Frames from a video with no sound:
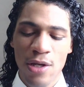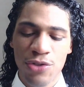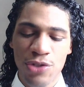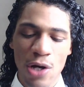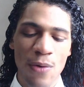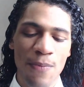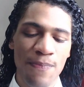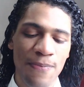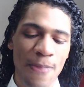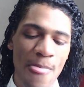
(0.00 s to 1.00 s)
So
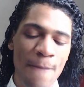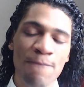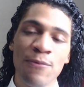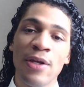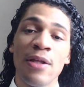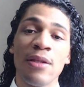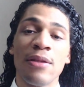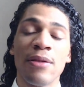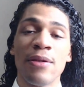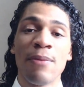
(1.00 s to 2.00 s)

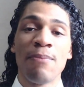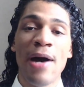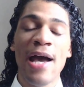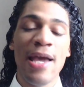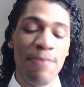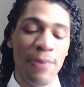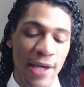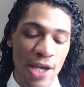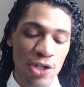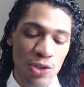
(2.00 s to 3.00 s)
my
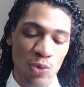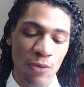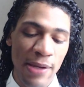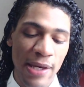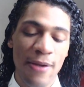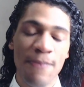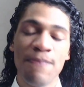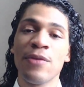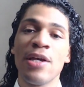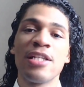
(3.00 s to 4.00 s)
implications would be
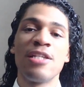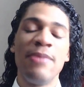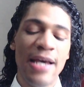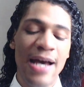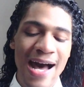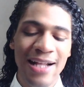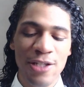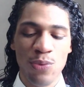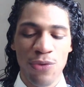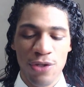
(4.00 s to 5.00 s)
to be
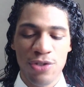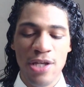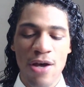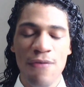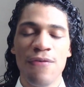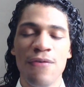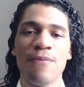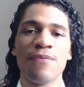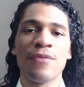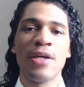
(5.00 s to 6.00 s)
honest with yourself
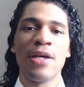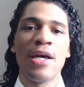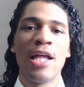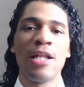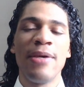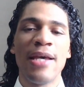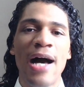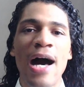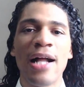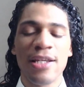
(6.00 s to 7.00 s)
and to be
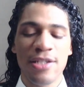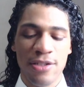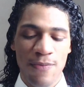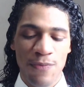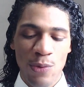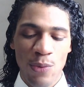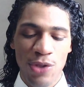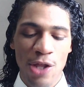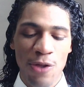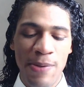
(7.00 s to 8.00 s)
honest with
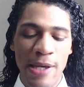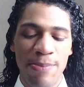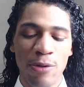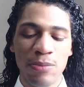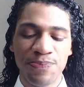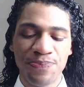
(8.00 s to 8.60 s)
other people.